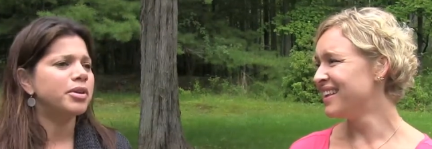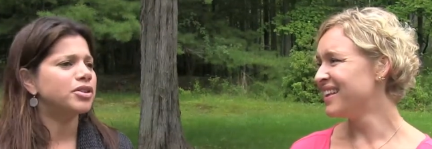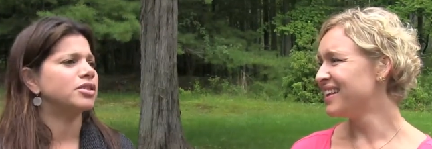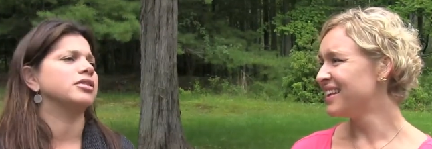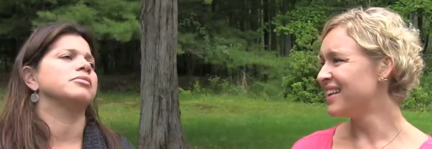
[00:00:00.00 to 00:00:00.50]

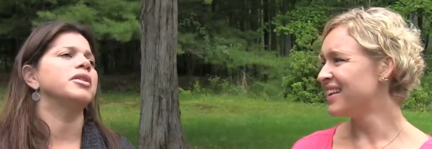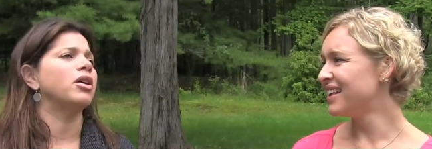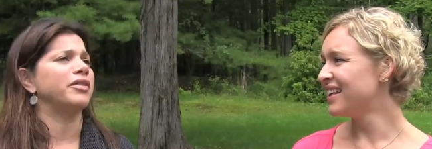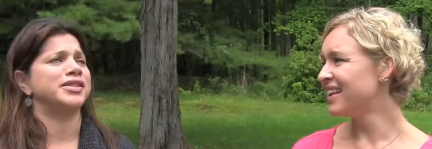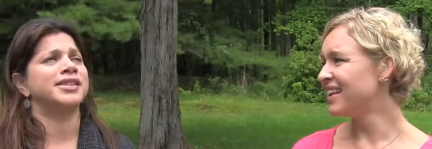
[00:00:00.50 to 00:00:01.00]
Speaker 1: maybe I should
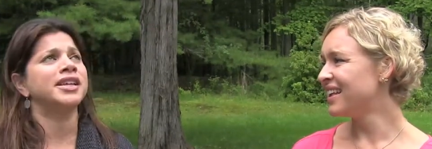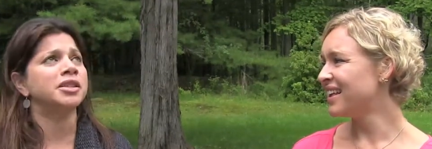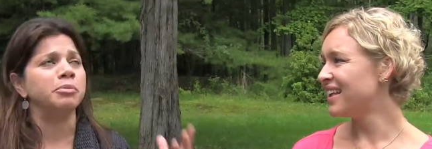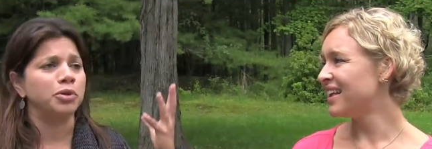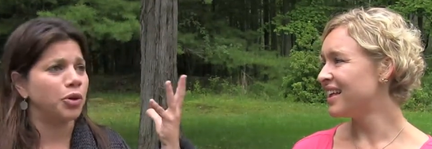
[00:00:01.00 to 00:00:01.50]
just move. I have
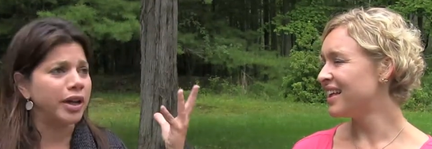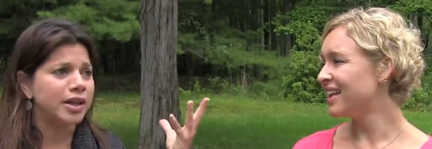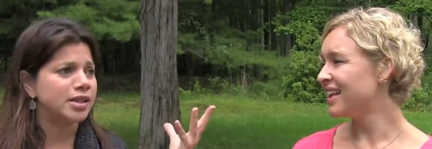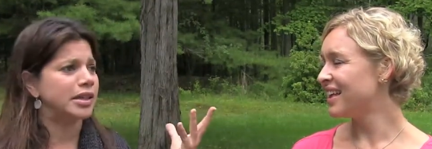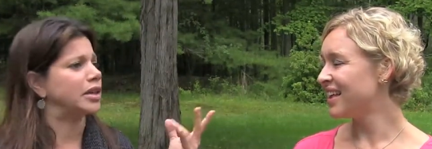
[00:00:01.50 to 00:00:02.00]
six
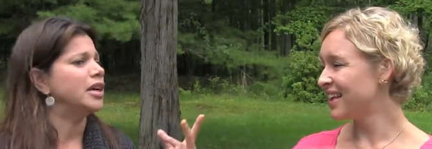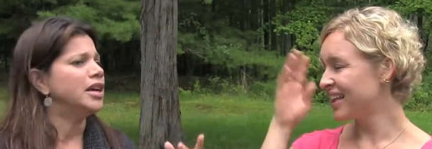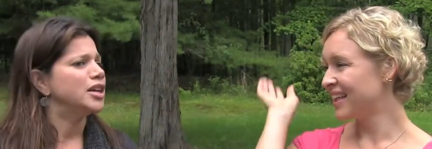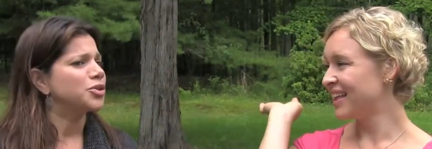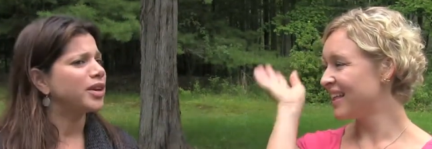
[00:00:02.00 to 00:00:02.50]
employees.
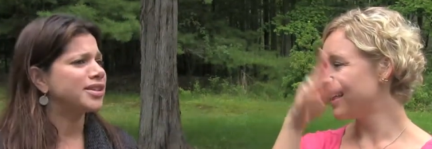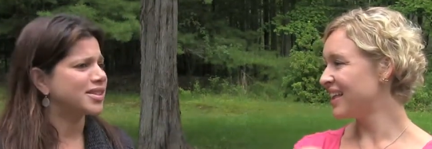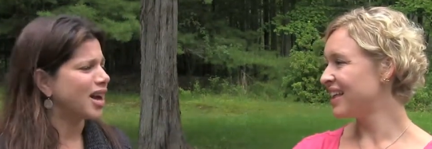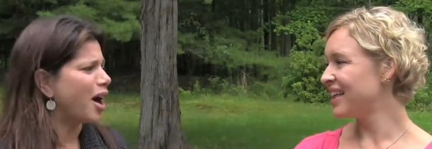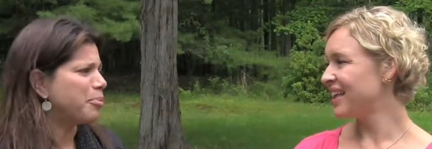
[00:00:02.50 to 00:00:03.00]
Like, do
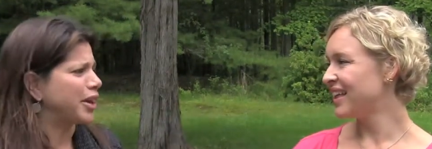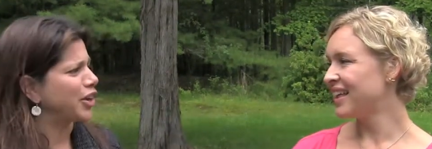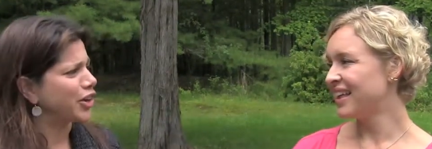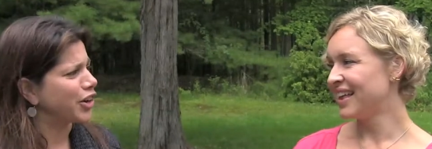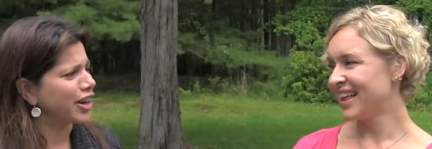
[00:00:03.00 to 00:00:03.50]
I
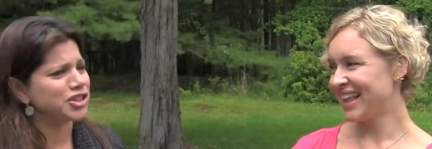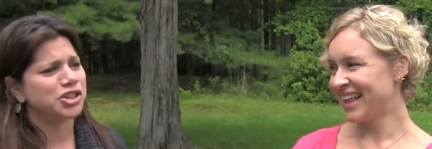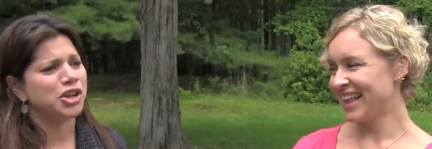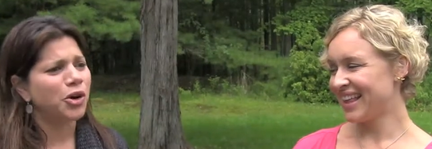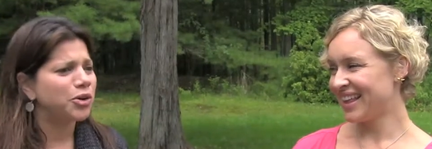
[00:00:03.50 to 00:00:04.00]
stop here
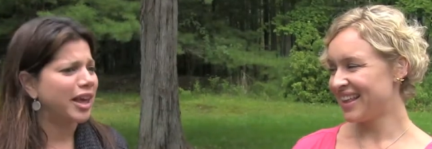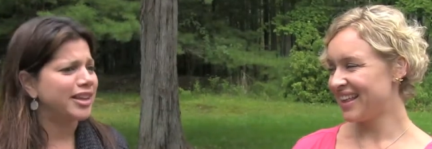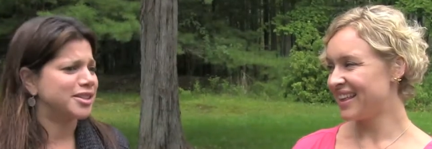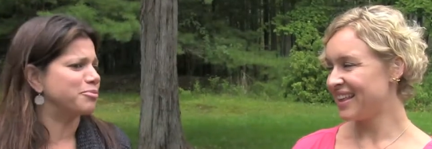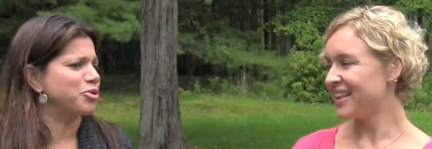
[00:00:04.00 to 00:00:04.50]
and just go
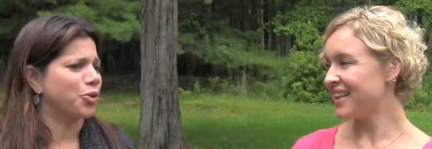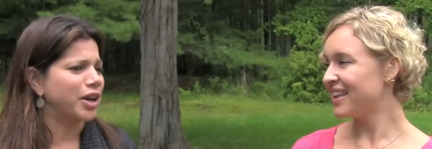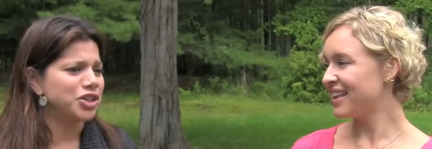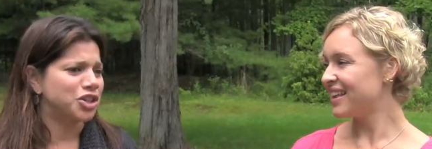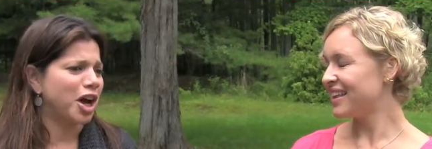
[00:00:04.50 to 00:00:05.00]
get some
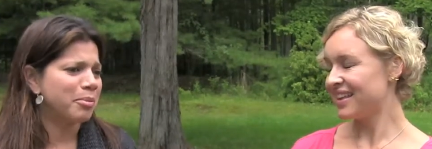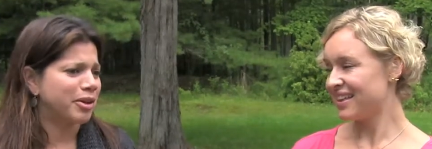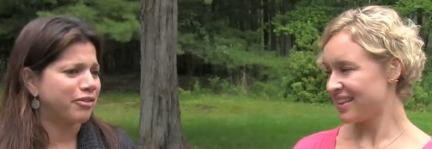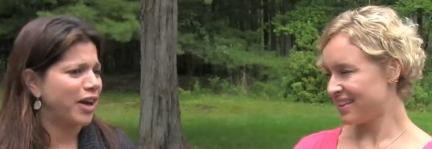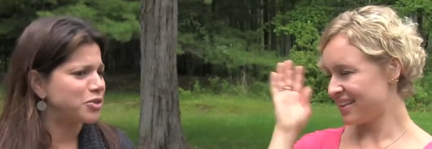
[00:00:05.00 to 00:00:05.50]
great
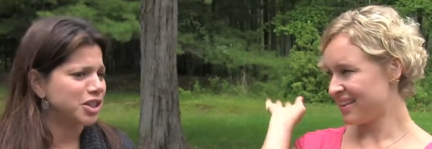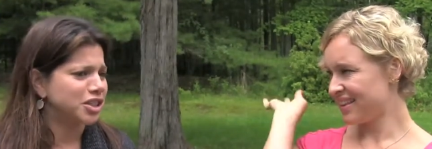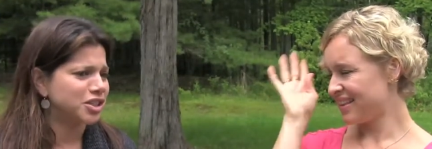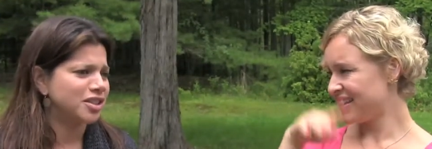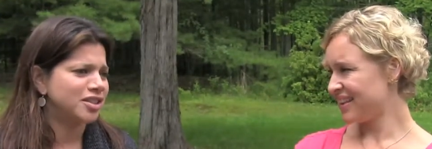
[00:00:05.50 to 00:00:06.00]
job at a
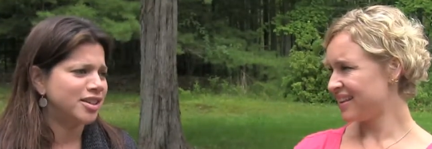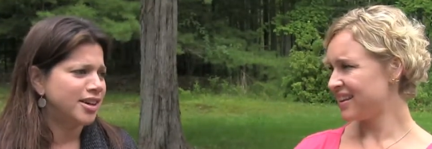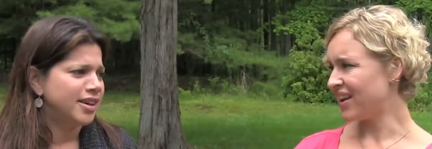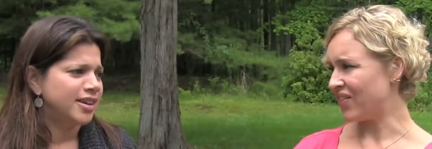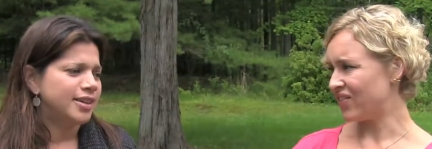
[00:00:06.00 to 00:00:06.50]

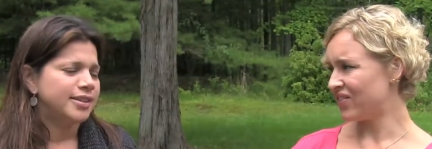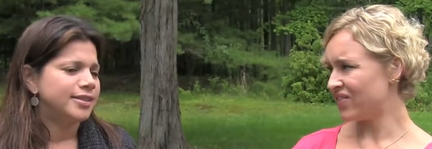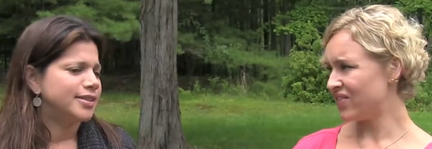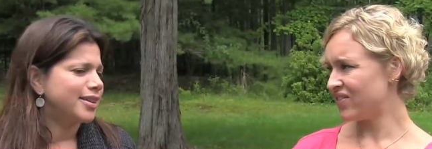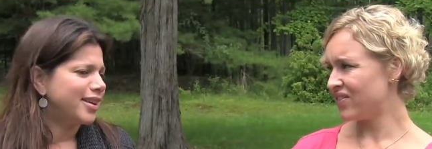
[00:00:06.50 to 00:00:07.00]
foundation? No
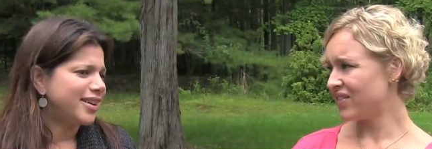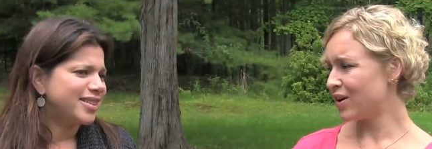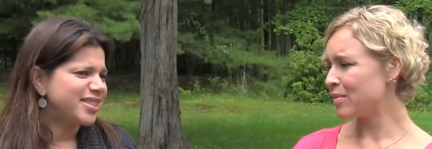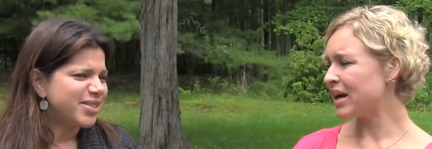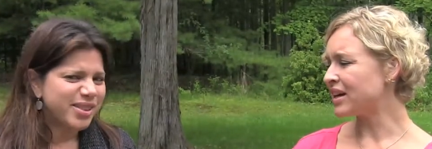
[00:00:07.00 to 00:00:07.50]

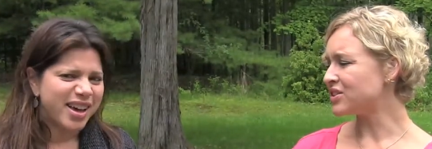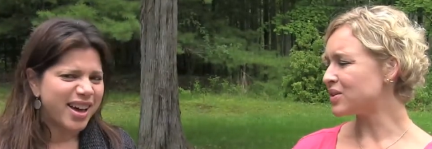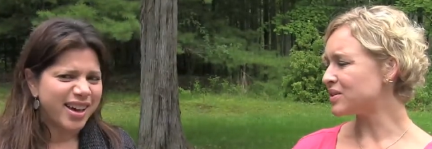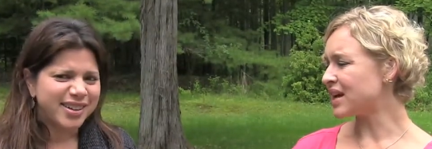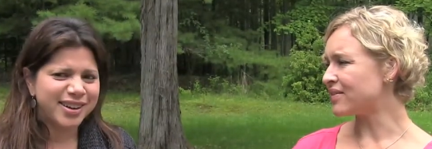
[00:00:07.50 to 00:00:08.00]
can't. Oh my
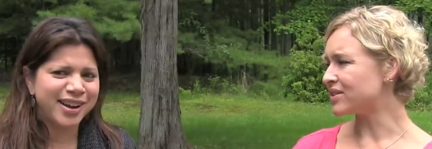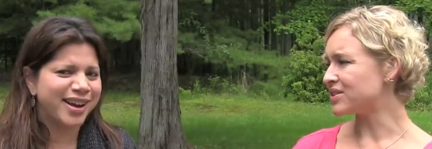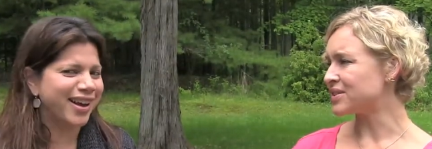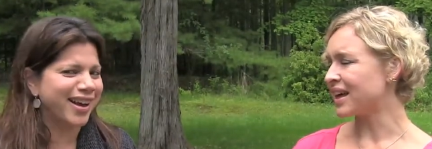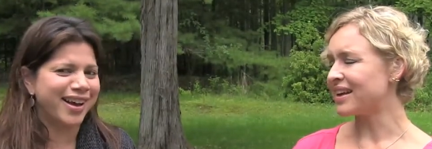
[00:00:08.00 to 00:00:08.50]
god! That.
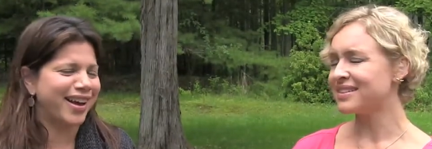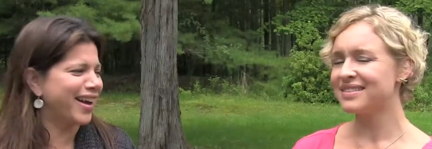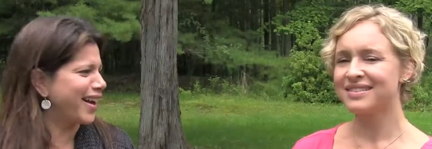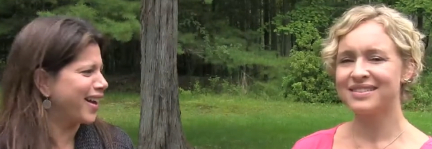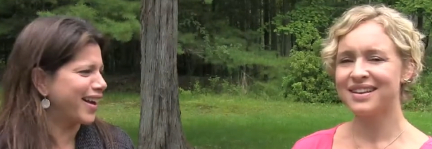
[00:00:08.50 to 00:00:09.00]
Don't ever do
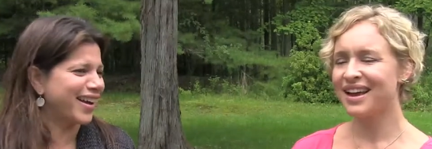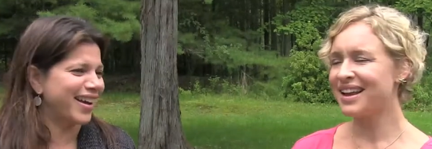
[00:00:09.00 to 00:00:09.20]
that.